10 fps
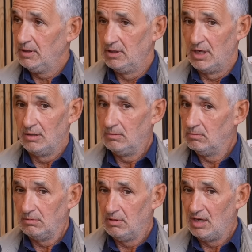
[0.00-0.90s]
you know,
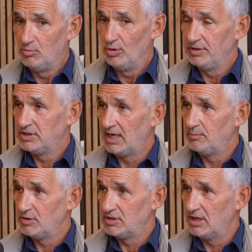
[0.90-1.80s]
no more than
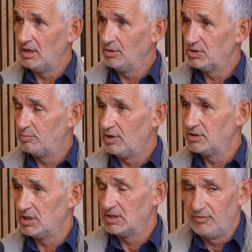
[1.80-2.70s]
10% ultra
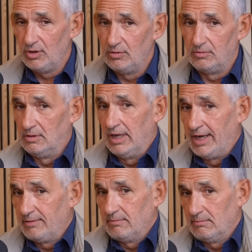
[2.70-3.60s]
processed food,
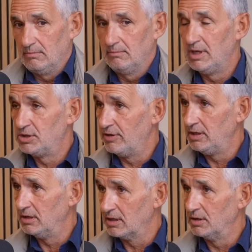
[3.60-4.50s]
like Mediterranean